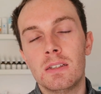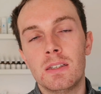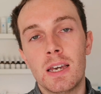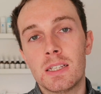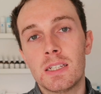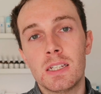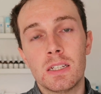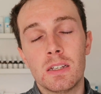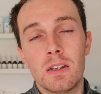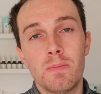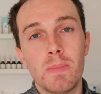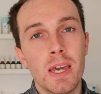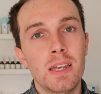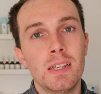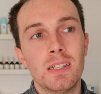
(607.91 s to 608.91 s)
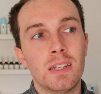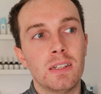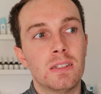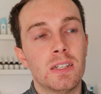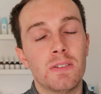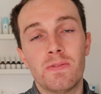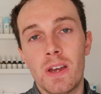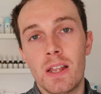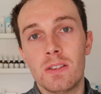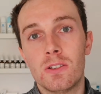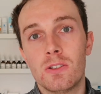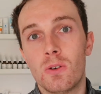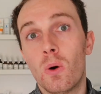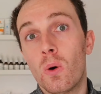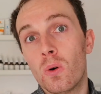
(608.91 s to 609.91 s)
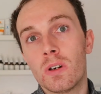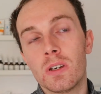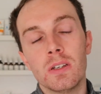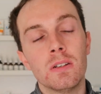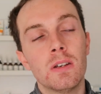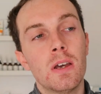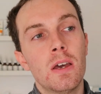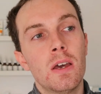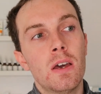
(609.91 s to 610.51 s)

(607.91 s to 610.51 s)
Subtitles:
yes, it's an amazing defense organ